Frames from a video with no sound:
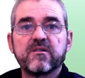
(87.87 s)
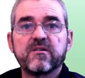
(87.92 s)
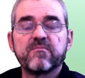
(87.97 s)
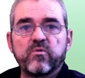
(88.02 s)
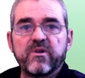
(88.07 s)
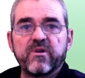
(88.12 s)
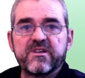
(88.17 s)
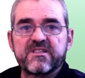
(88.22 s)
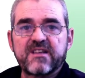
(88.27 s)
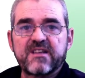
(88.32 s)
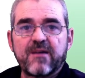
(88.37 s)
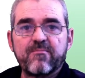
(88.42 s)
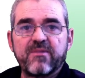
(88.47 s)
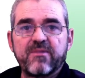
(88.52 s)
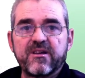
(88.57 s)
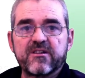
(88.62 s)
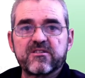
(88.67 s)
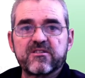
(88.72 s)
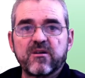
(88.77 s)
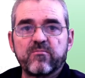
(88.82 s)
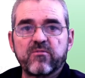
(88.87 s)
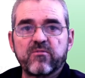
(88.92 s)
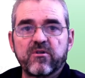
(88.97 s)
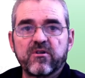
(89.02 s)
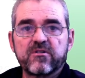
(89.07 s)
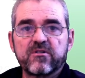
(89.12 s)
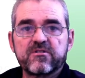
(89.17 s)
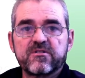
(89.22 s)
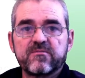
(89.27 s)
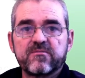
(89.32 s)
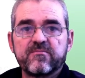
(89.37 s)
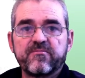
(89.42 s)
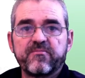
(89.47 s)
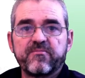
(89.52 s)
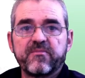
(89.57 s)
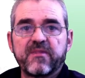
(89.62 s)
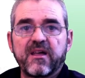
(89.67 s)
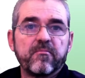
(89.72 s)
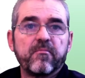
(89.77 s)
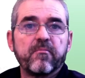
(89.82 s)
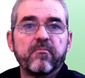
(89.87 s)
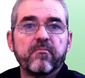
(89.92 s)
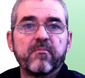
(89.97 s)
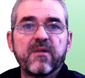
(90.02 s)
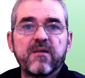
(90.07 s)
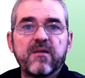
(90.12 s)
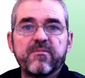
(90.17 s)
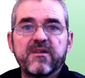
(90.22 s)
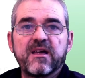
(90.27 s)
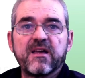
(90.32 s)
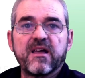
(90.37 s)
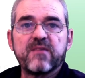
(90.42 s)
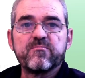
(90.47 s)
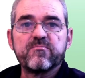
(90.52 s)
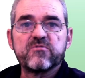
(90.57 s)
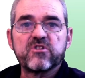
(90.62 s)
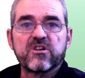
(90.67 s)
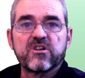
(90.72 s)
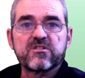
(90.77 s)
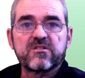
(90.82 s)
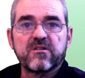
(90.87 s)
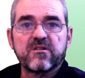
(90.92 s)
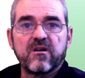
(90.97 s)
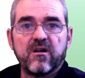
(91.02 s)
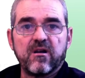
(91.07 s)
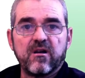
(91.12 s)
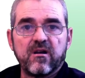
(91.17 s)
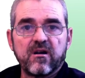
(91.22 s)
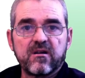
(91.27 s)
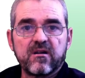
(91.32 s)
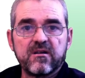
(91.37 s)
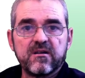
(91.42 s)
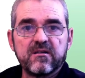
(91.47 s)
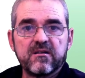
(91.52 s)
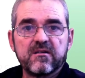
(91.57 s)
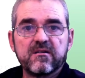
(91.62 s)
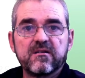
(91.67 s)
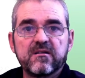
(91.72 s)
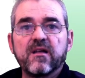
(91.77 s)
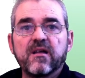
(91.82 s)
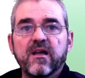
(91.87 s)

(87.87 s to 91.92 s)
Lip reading: When sampling some rocks, maybe I'm just unlucky,